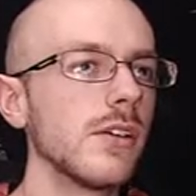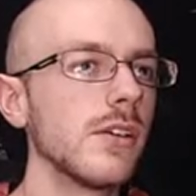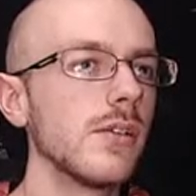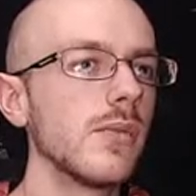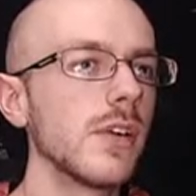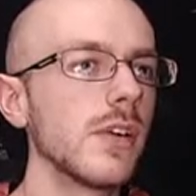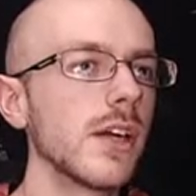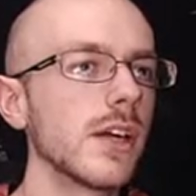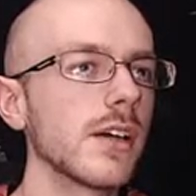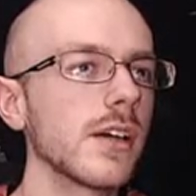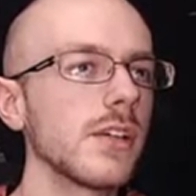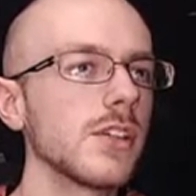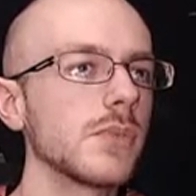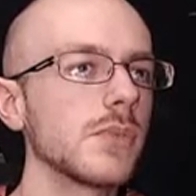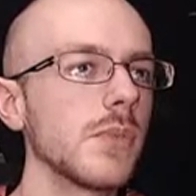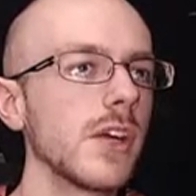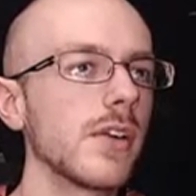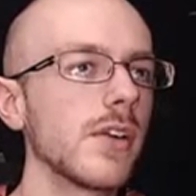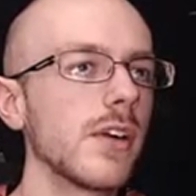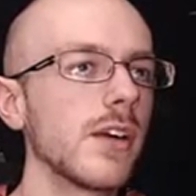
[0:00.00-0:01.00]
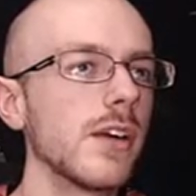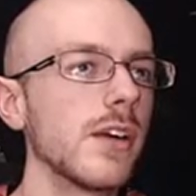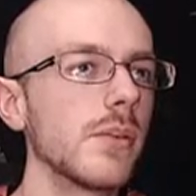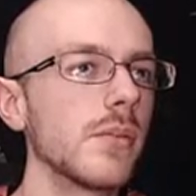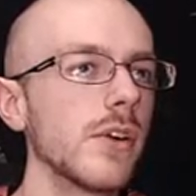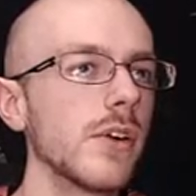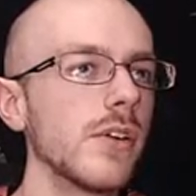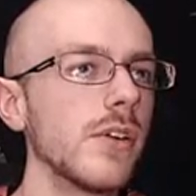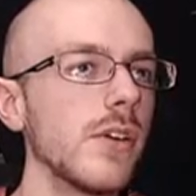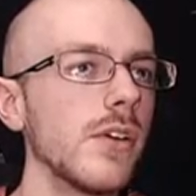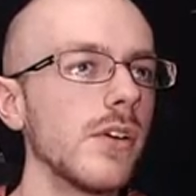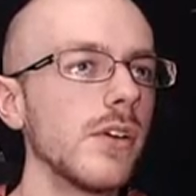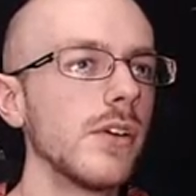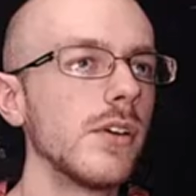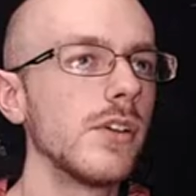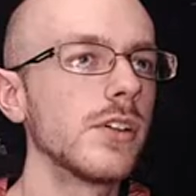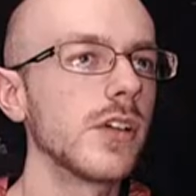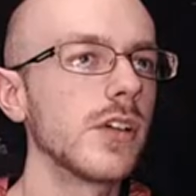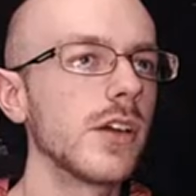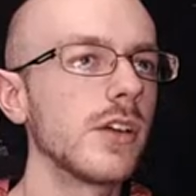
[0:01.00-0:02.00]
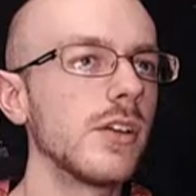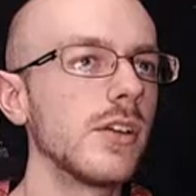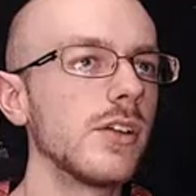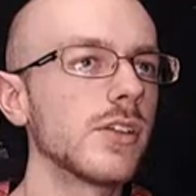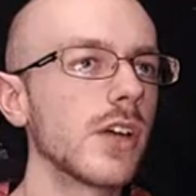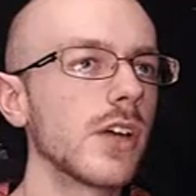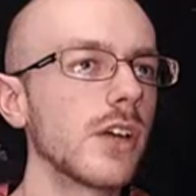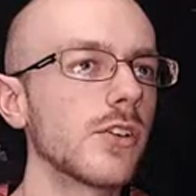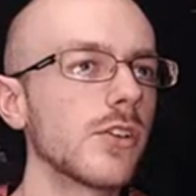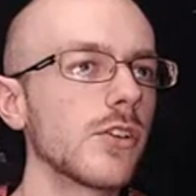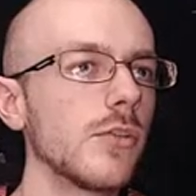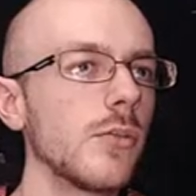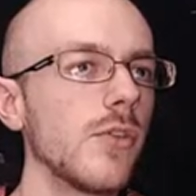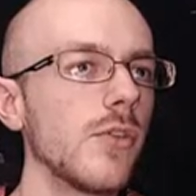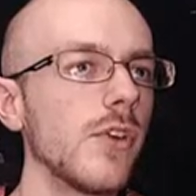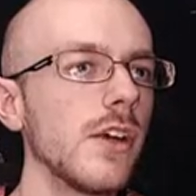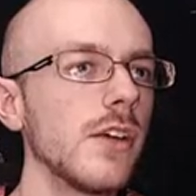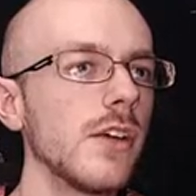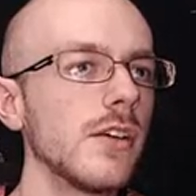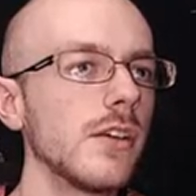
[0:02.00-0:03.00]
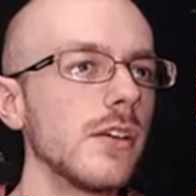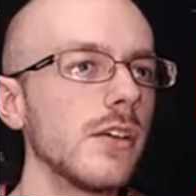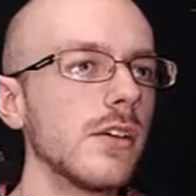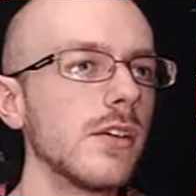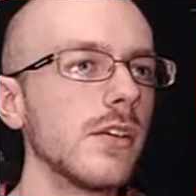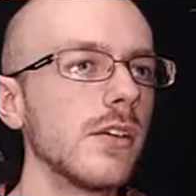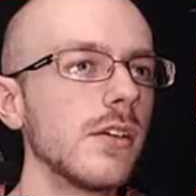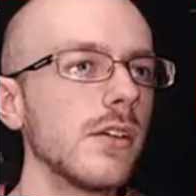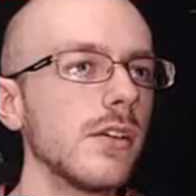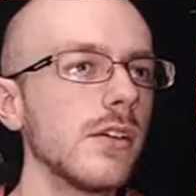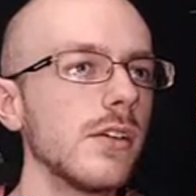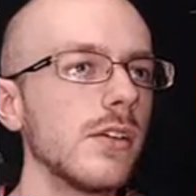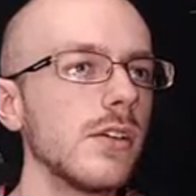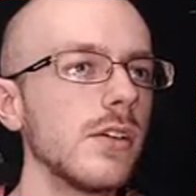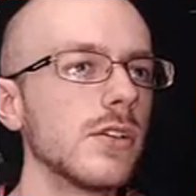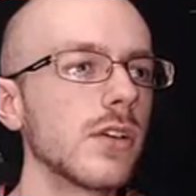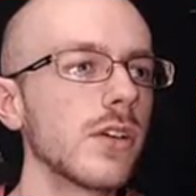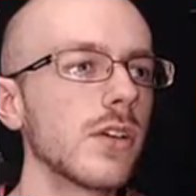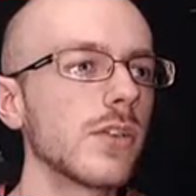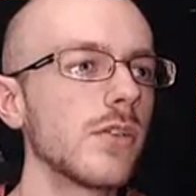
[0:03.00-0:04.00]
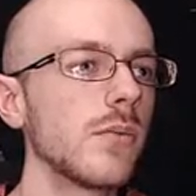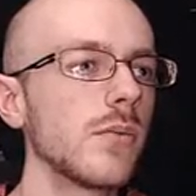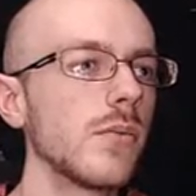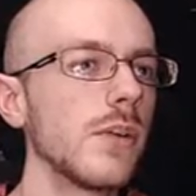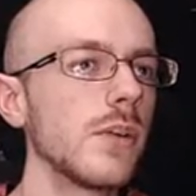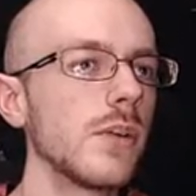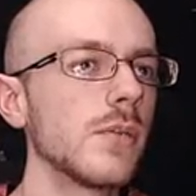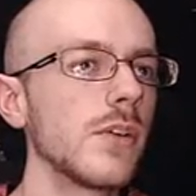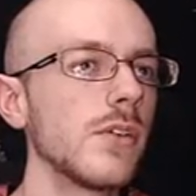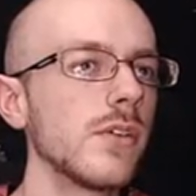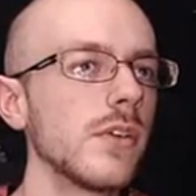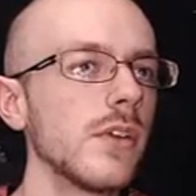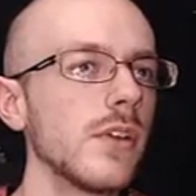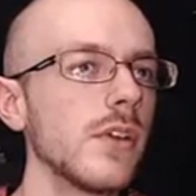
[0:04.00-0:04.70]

Why not get this man right here, bro? You trying to you trying to throw him away? You trying to throw him away, bro?